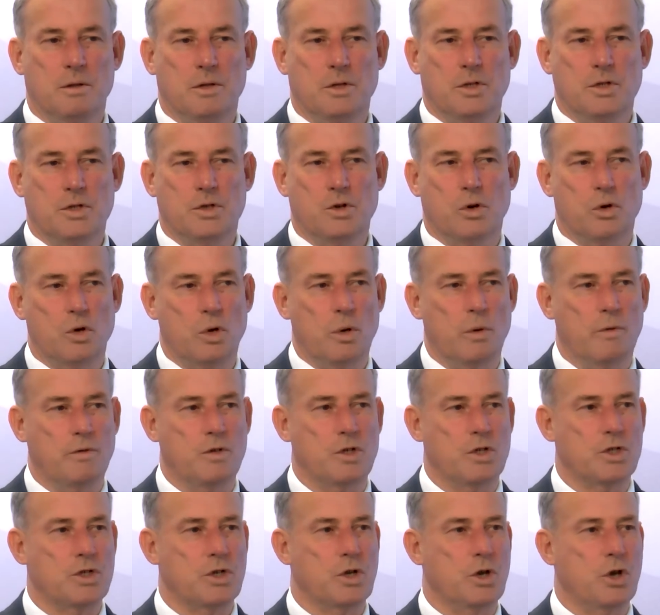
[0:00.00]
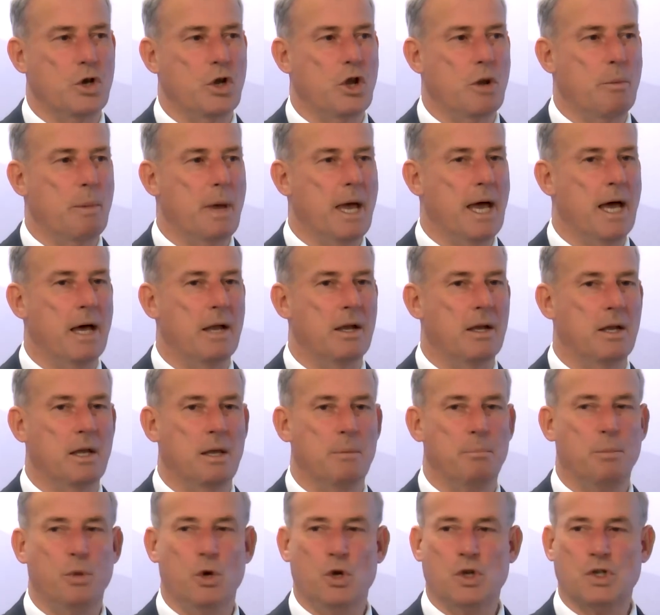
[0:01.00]
story we've just heard about
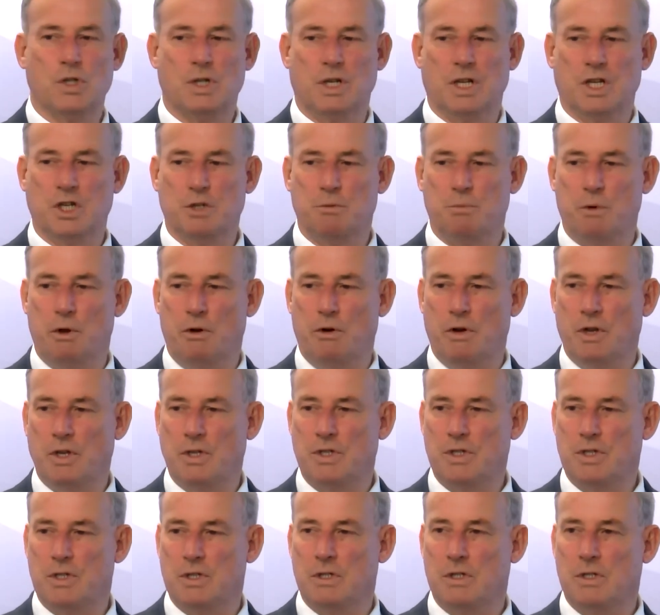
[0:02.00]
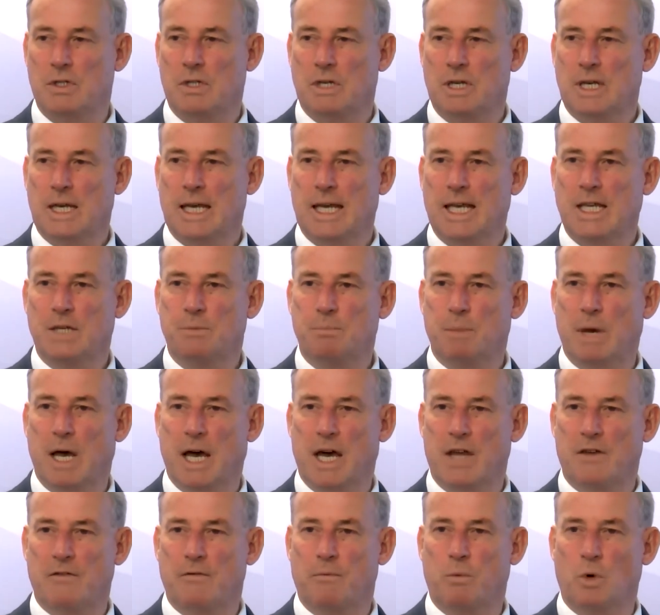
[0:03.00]
personal experience is
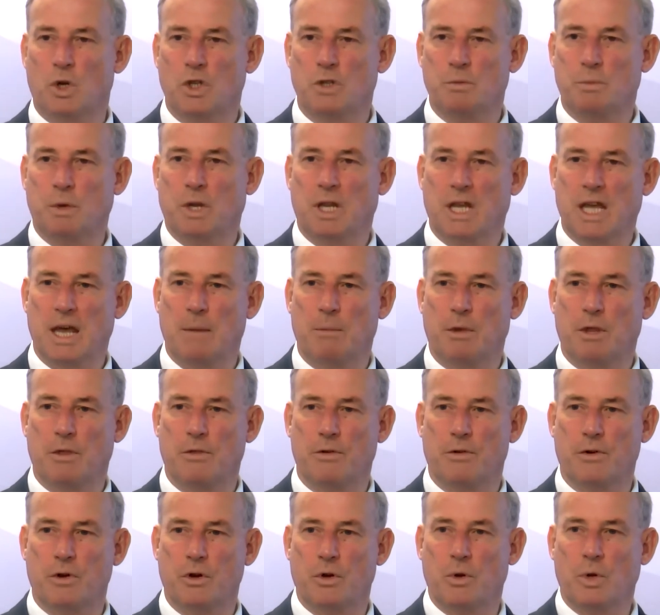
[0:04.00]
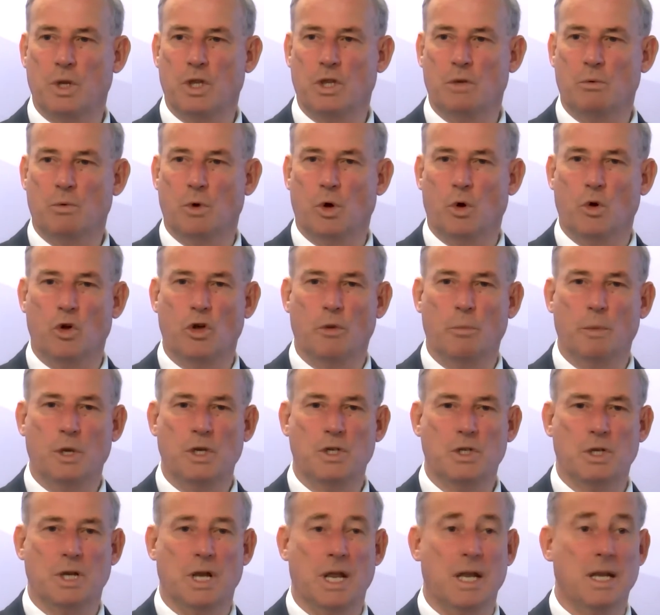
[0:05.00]
part of what's been coming through in the Royal
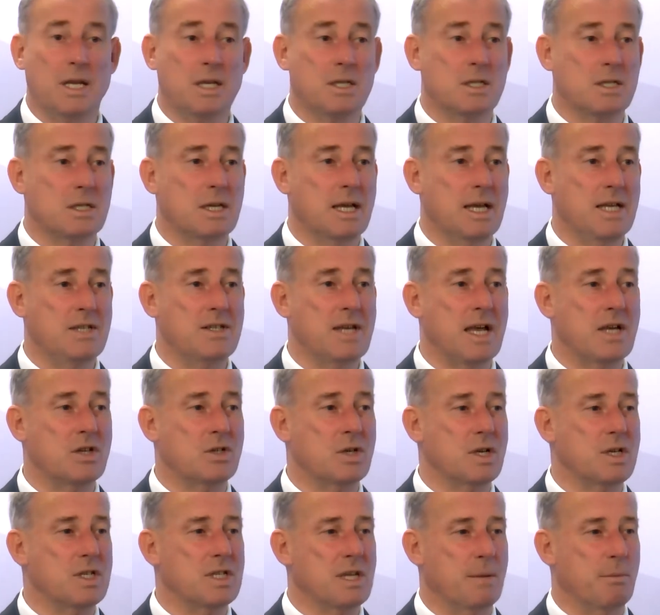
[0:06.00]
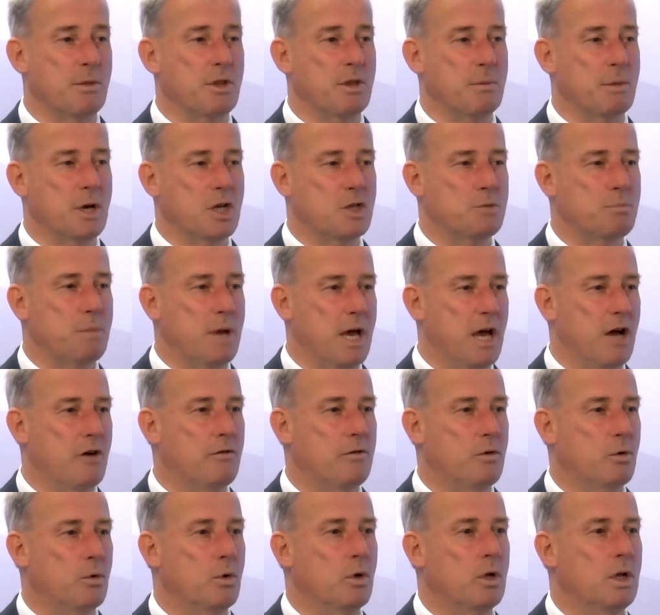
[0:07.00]
Commission, and it's actually some of the most
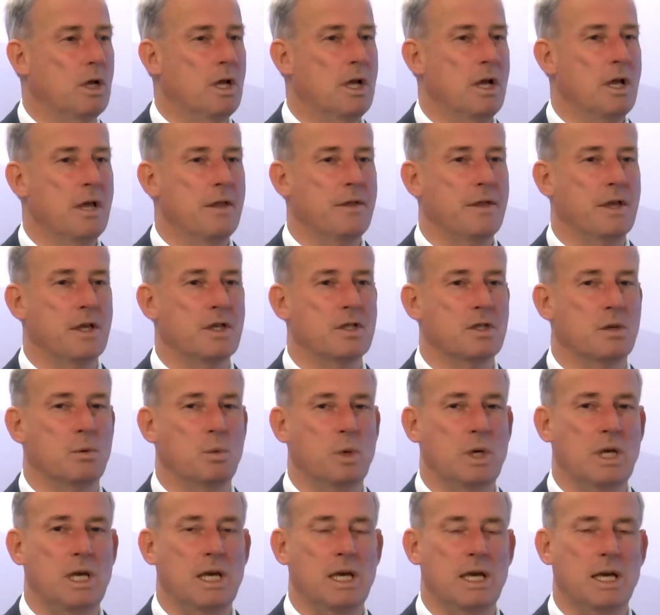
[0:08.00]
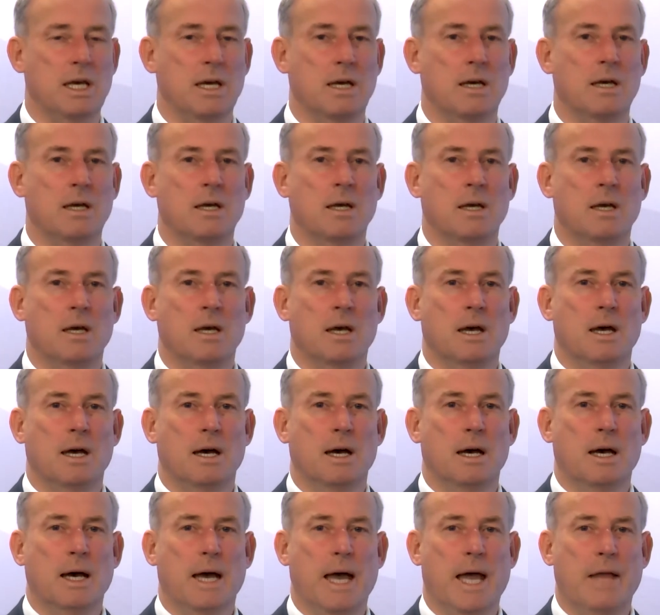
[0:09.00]
powerful things that we hear.
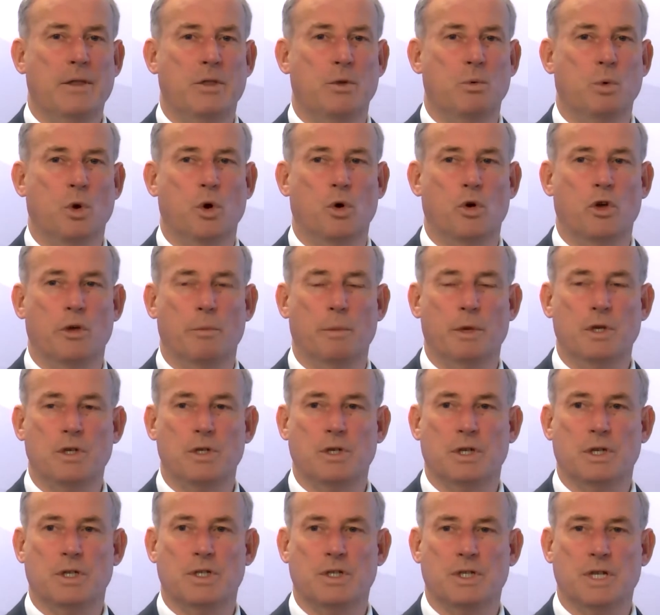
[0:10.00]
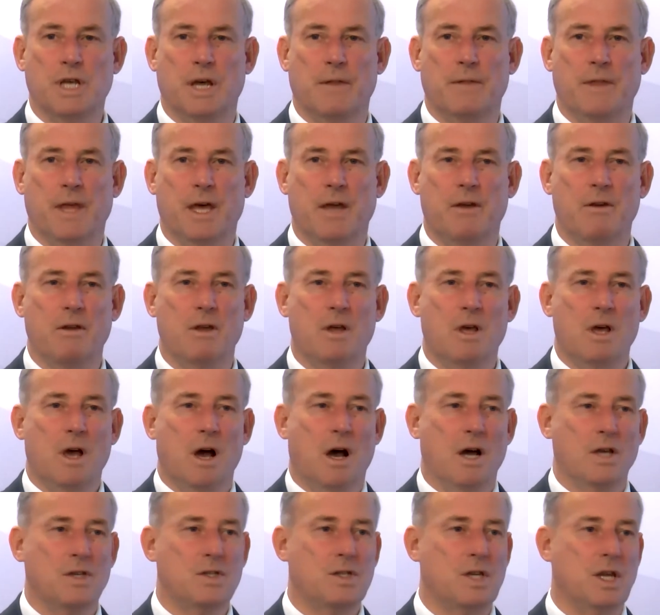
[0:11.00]
And the Royal Commission has done that.
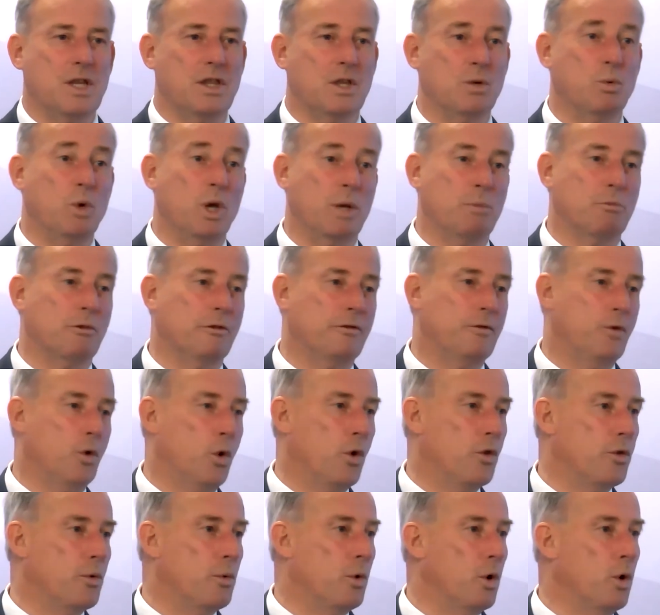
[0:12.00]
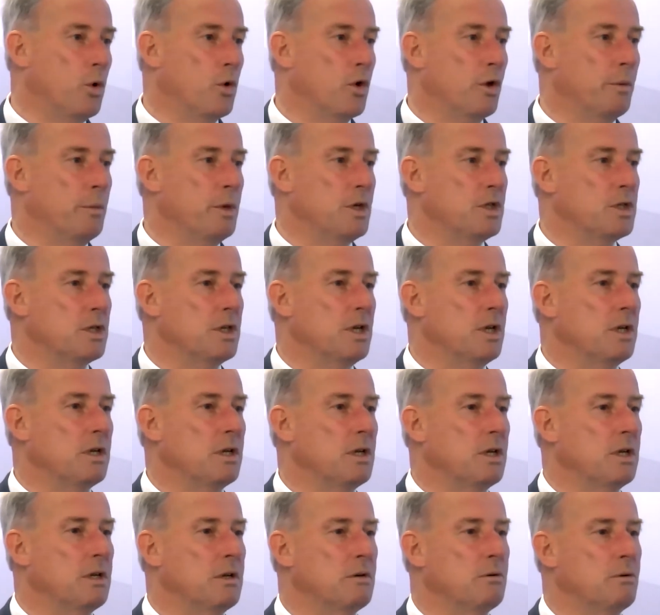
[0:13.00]
I said the week before the Royal
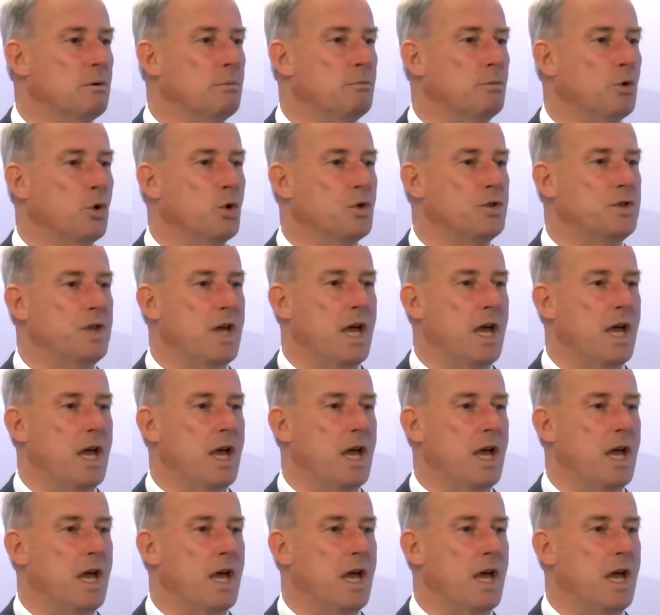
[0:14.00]
Commission brought